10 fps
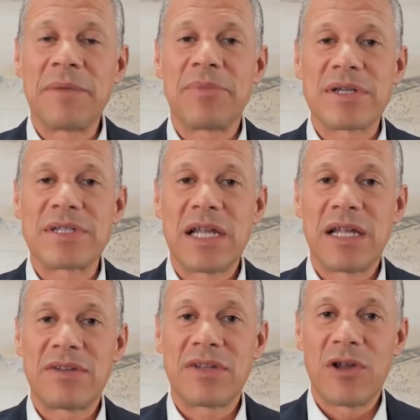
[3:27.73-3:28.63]

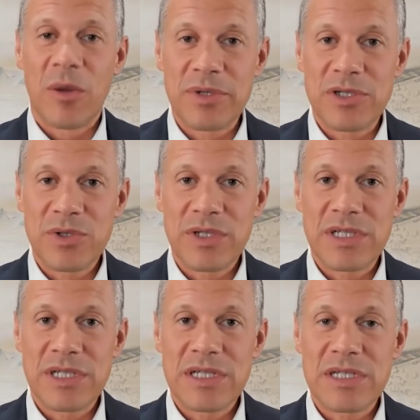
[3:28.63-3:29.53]
unprecedented
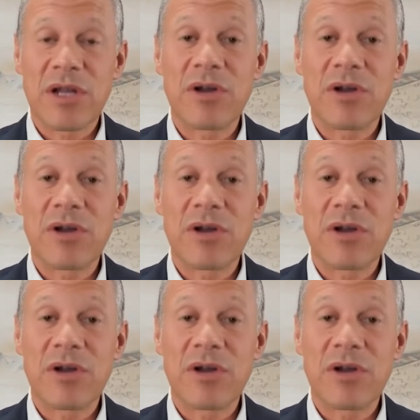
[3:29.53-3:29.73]
opportunities